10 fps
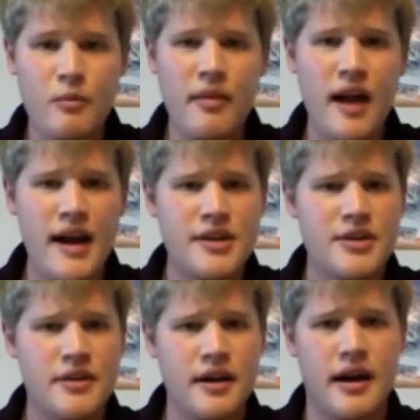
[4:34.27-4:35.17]
I
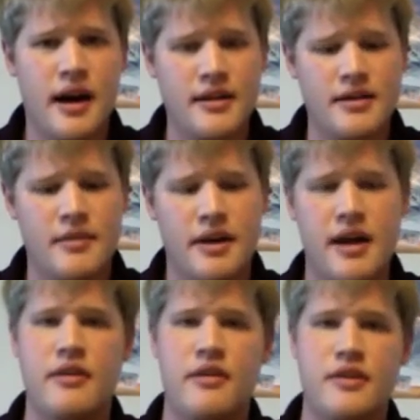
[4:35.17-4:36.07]
actually think on a hot summer
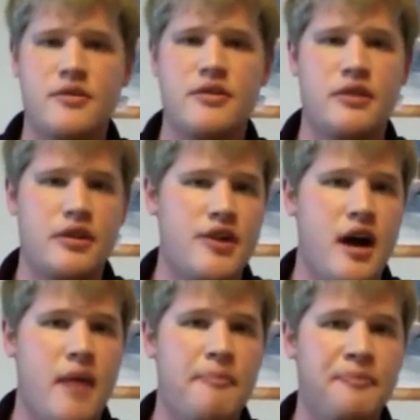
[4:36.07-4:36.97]
day, though, this would do a good
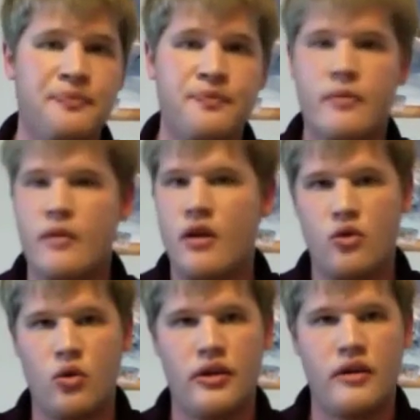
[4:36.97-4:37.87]
job of
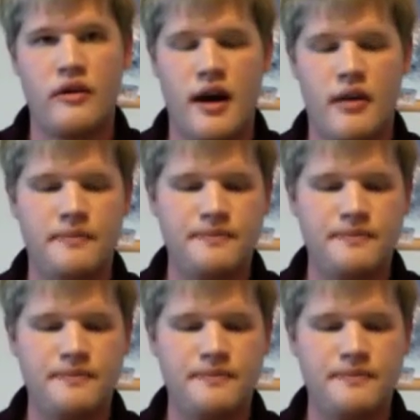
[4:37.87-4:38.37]
cooling you down.